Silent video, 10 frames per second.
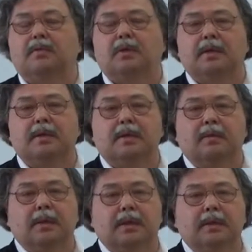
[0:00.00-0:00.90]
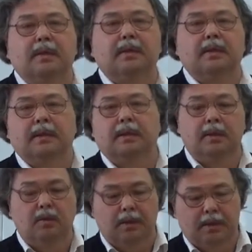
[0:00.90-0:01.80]
for x squared,
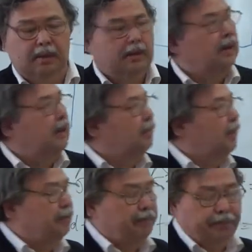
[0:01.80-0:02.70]
lower and upper.